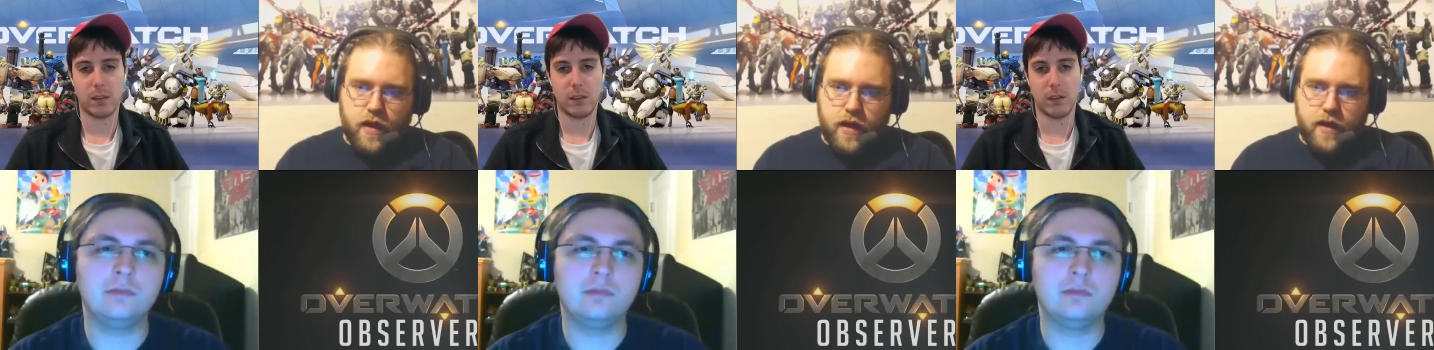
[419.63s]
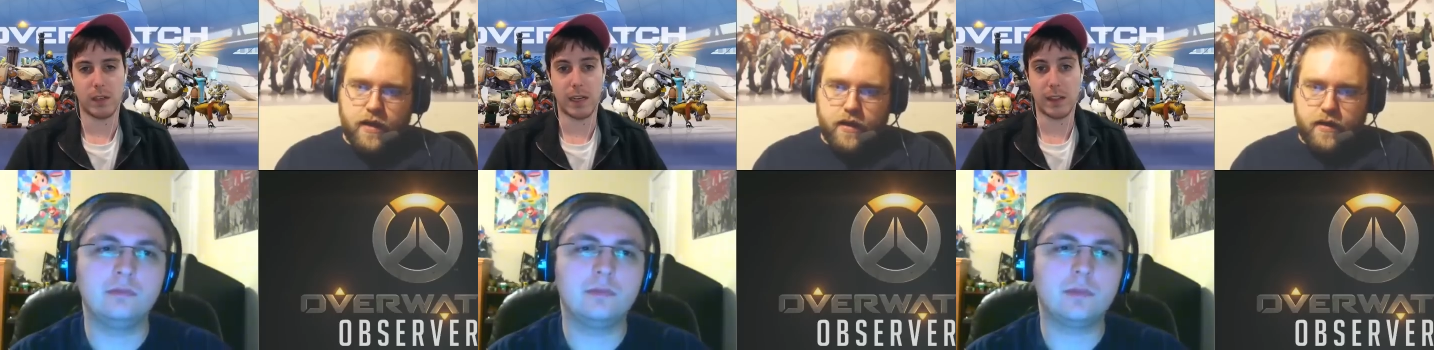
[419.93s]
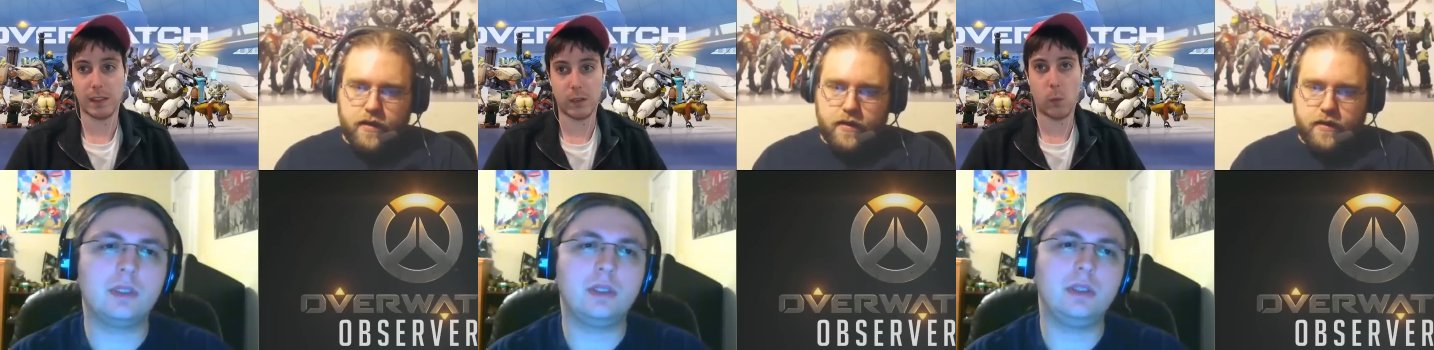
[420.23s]
Speaker 1: You need at
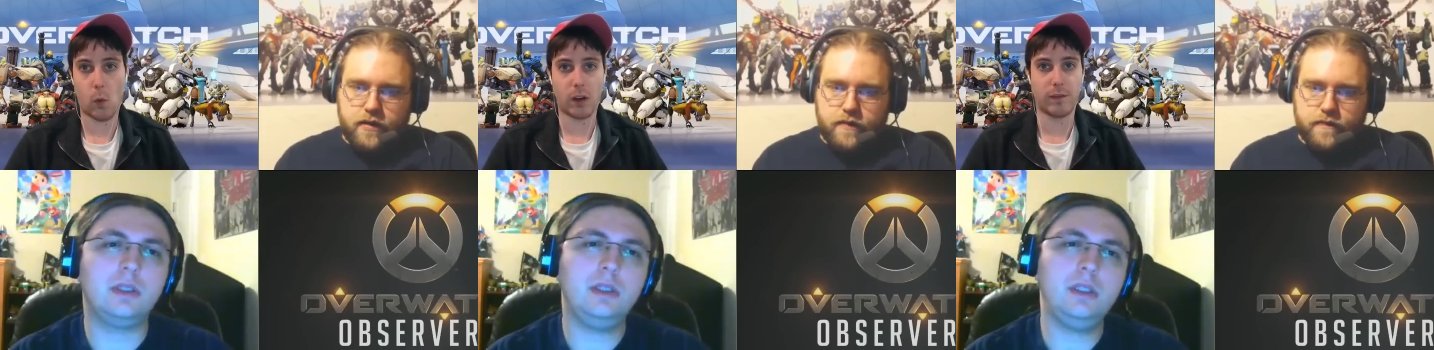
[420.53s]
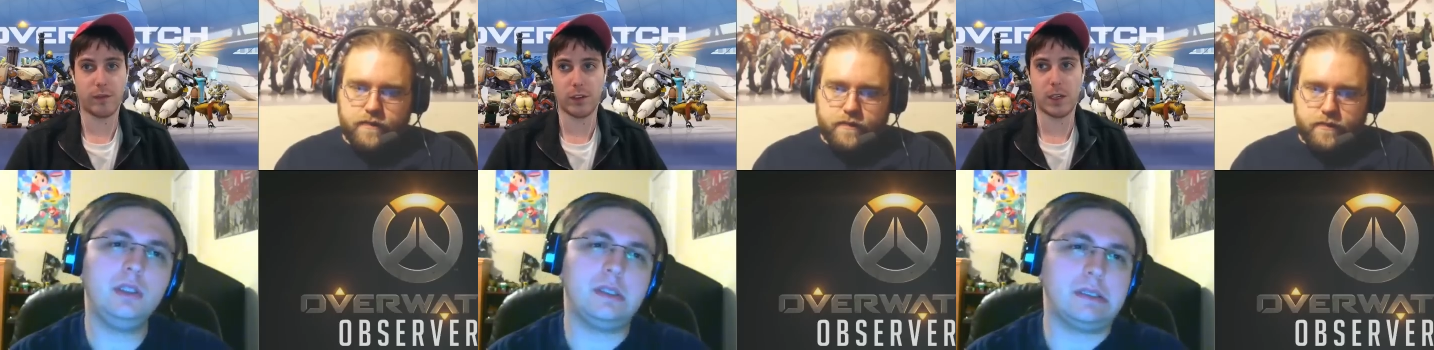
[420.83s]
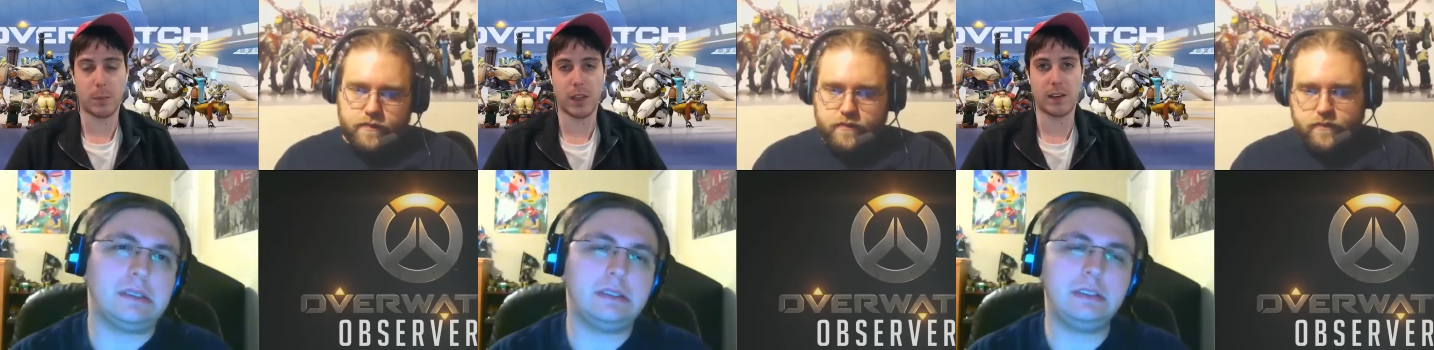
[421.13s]
least one
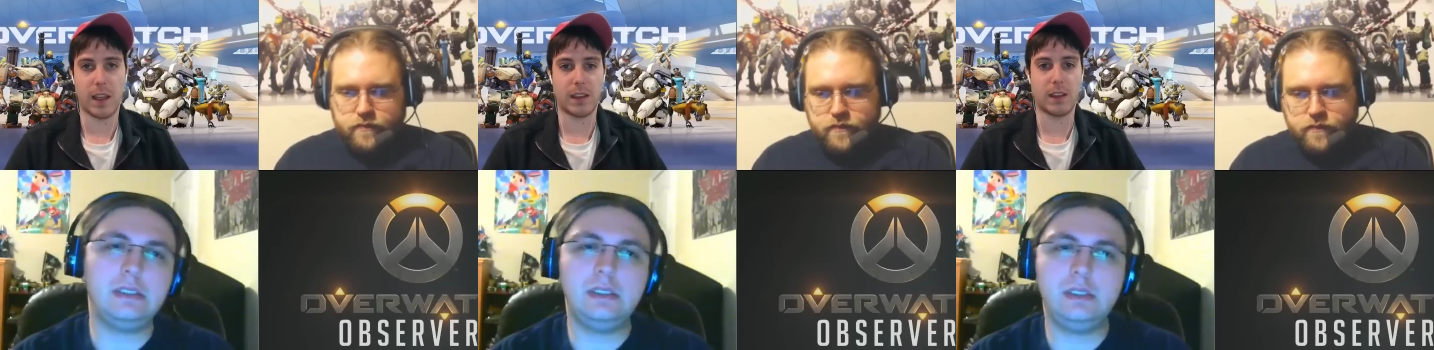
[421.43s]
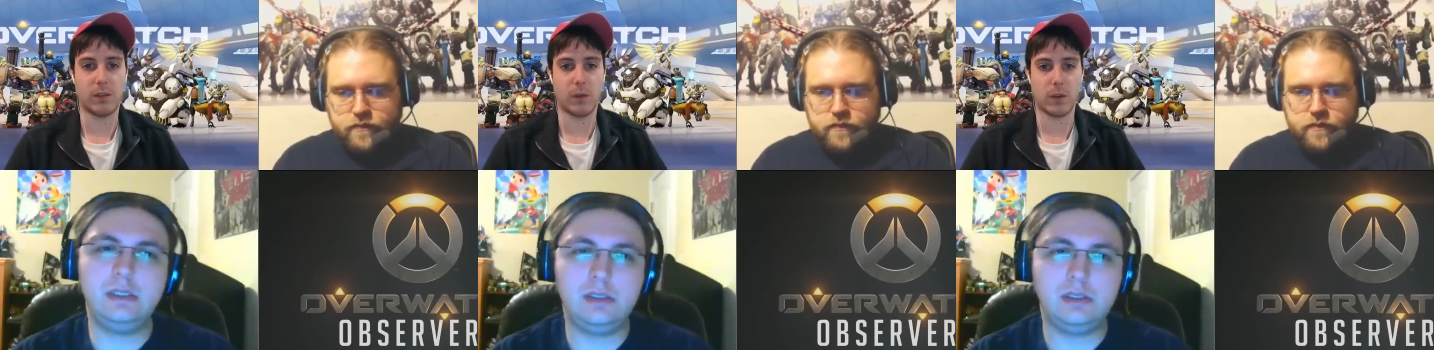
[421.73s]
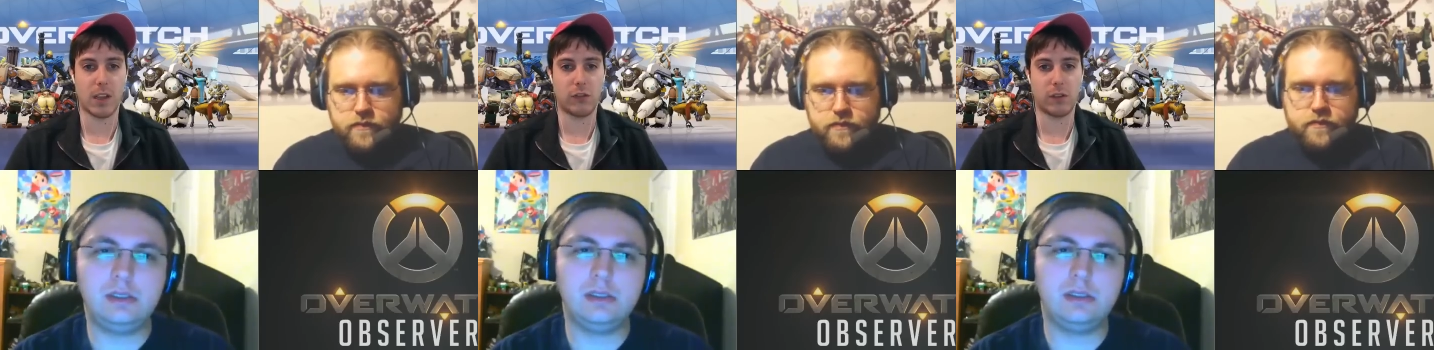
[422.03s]
free-to-play tank in
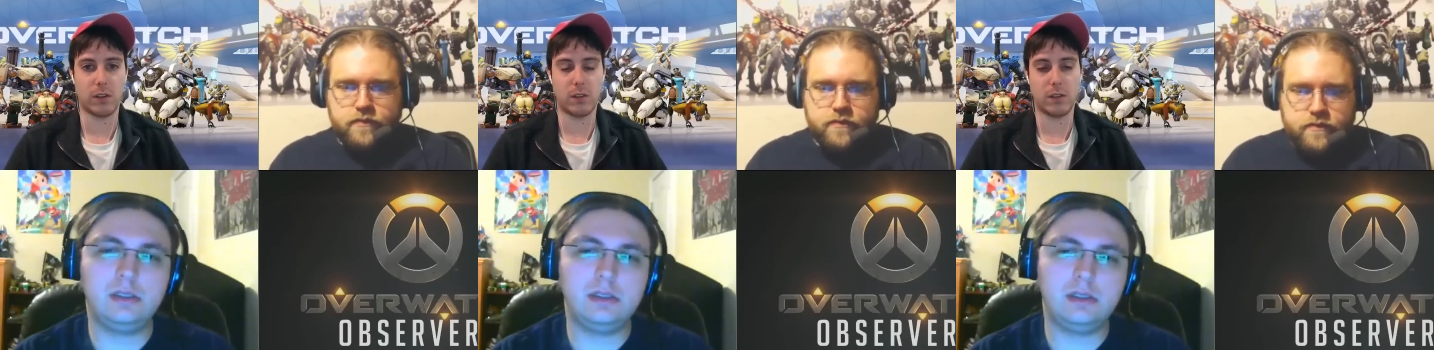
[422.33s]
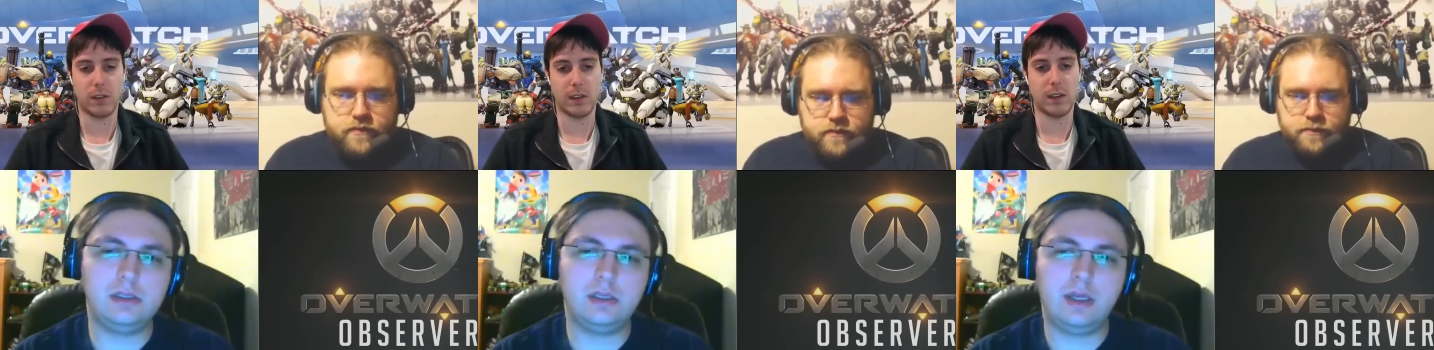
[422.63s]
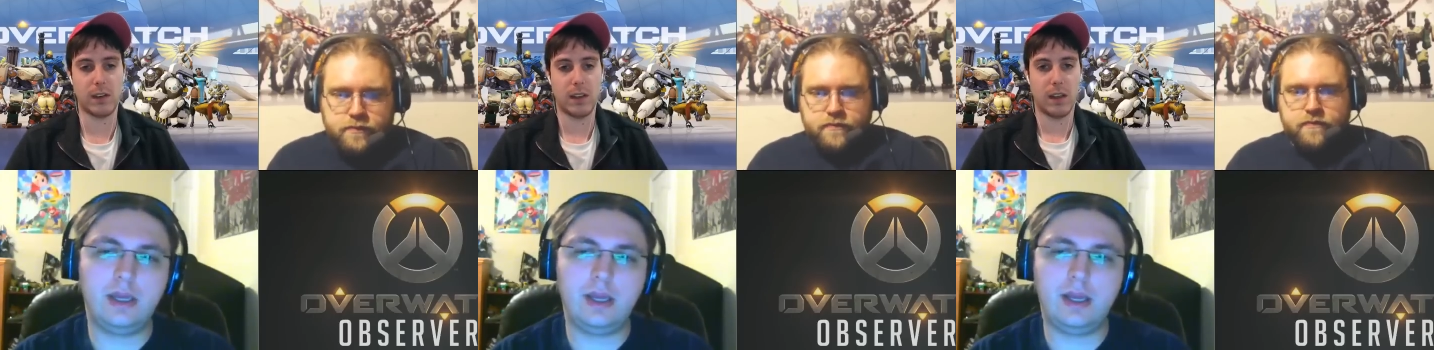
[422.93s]
rotation. You
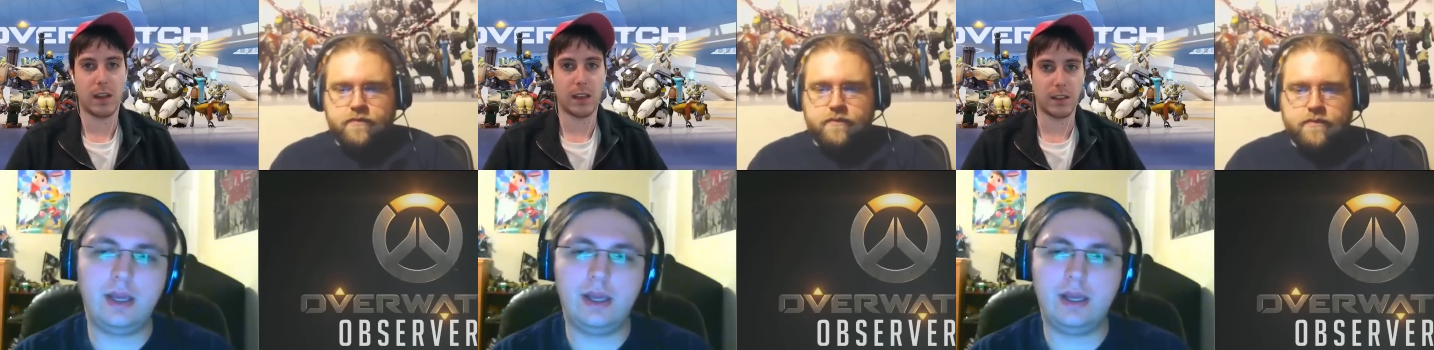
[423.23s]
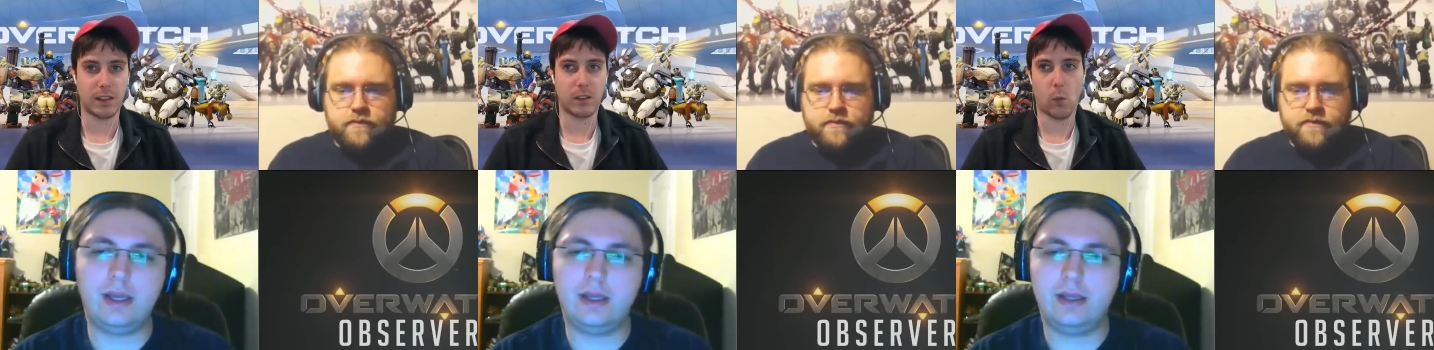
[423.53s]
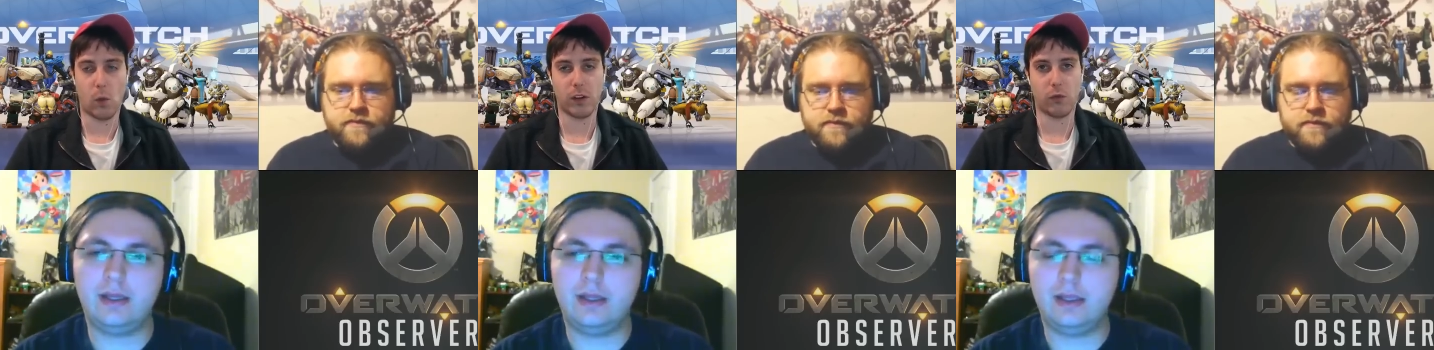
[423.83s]
need at least one